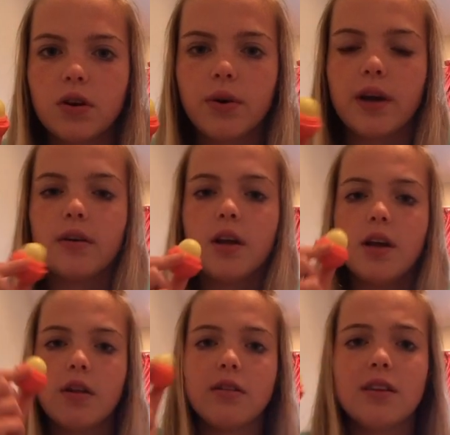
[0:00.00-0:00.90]
Okay.
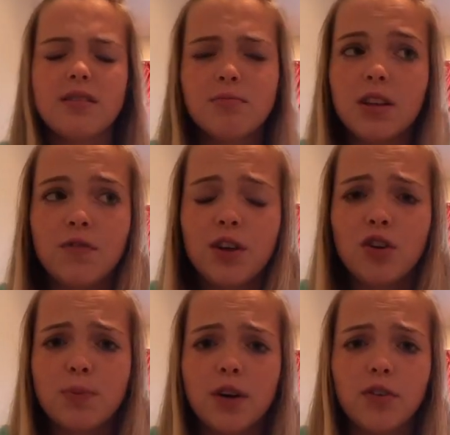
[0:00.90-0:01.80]
This this
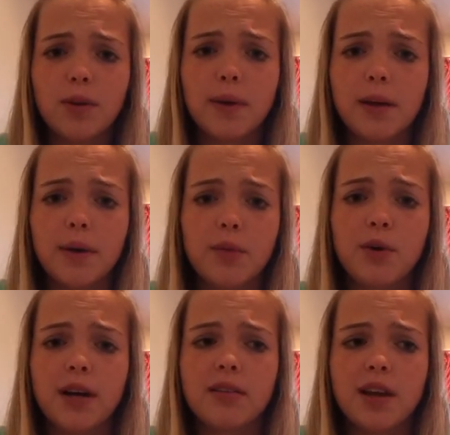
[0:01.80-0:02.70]
video is probably really bad. I'm out of
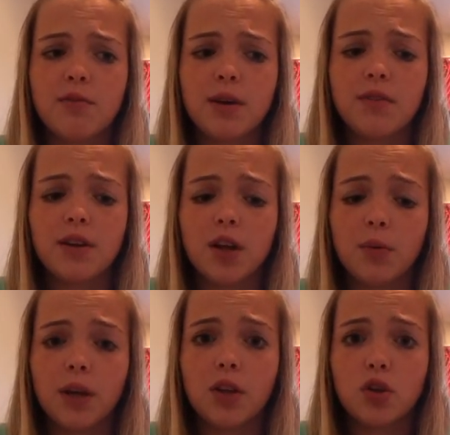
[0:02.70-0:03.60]
practice. I haven't made a video
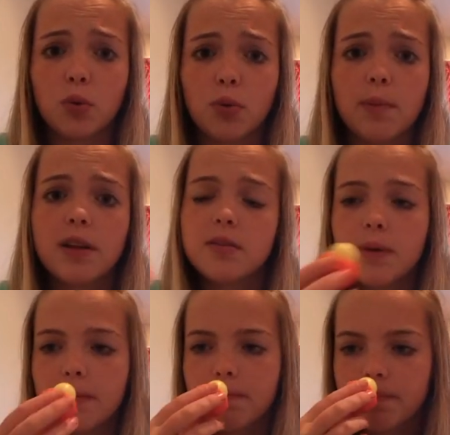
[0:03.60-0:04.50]
in like 2 or 3 months,
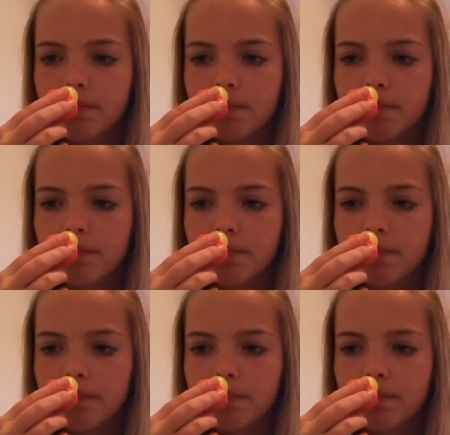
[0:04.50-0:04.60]
but